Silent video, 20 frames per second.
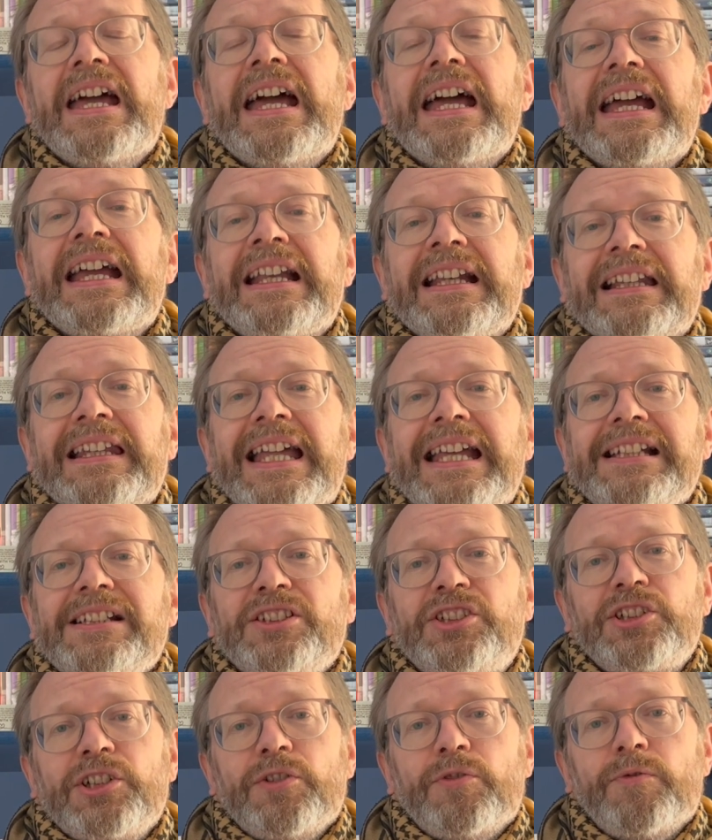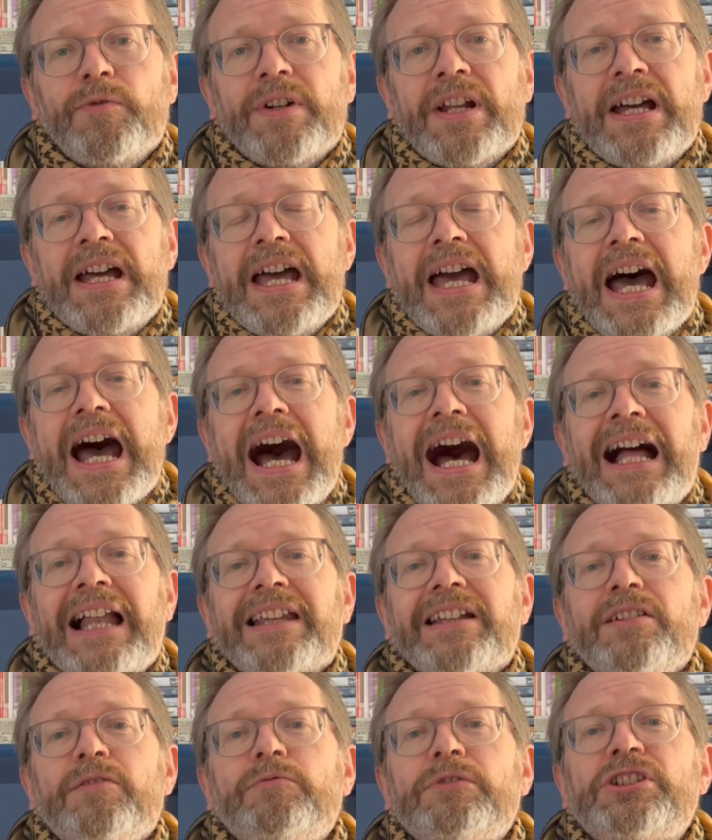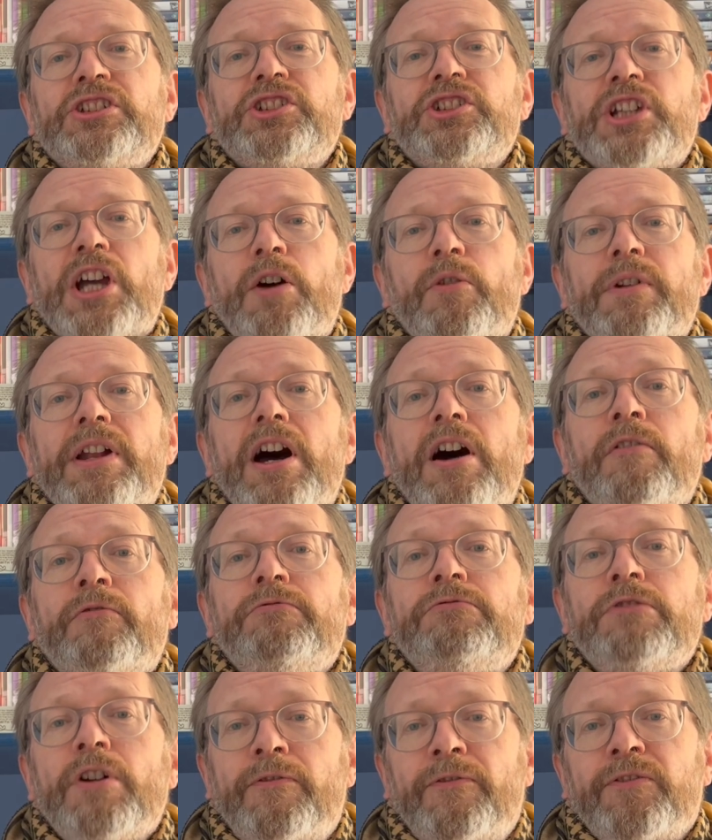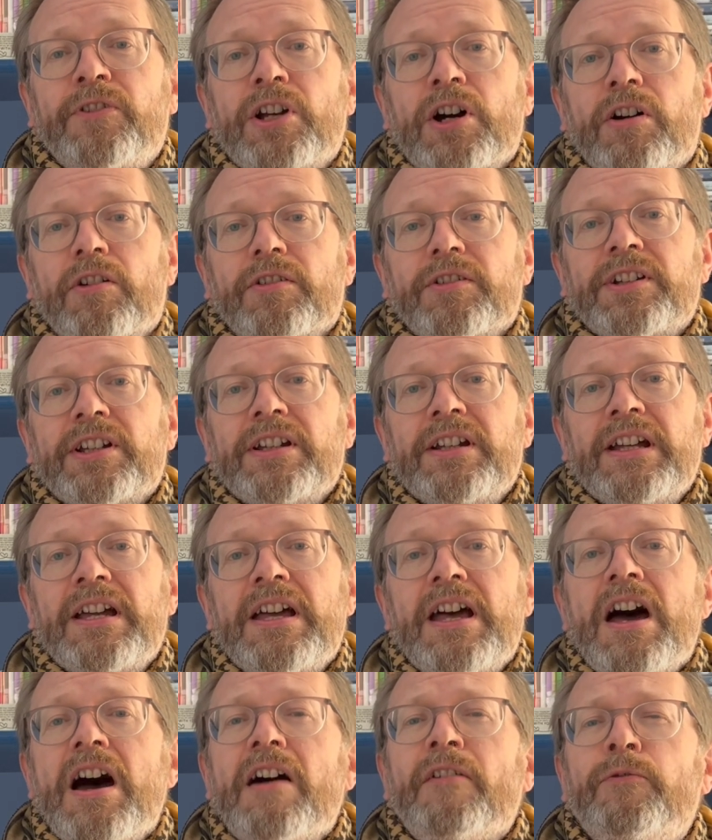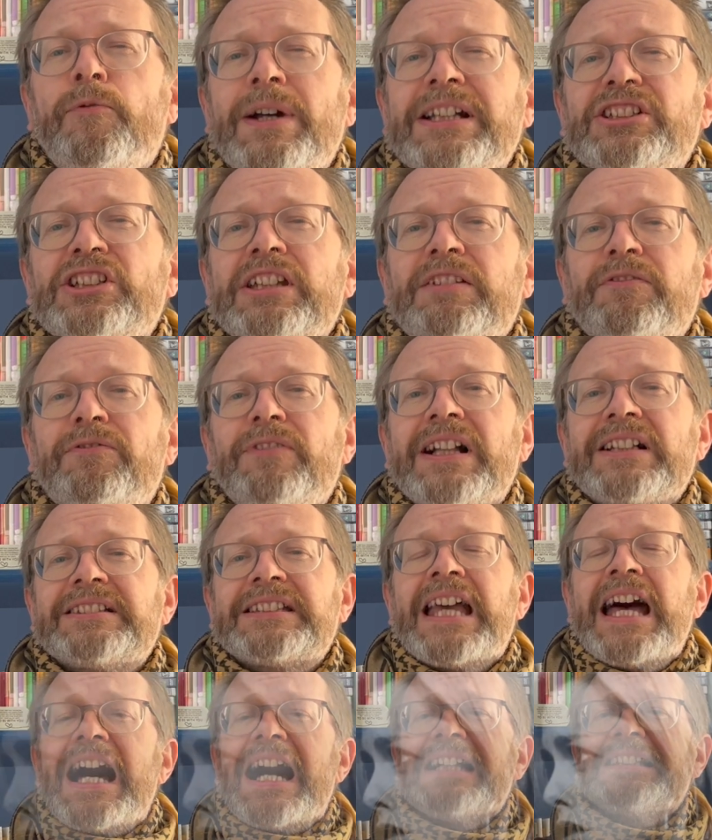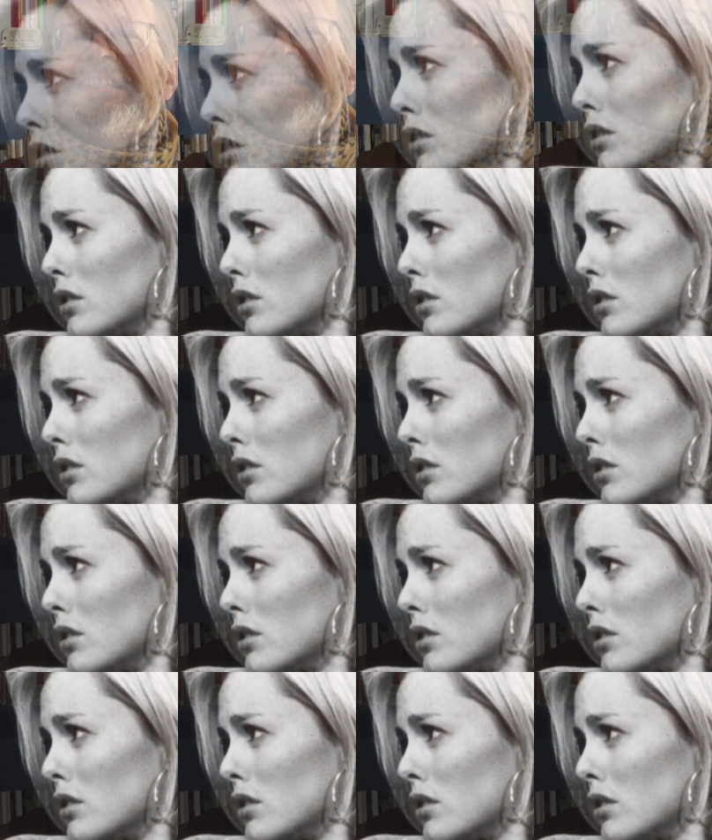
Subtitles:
In late June, Alan was shown a rough cut, of which he felt Anthony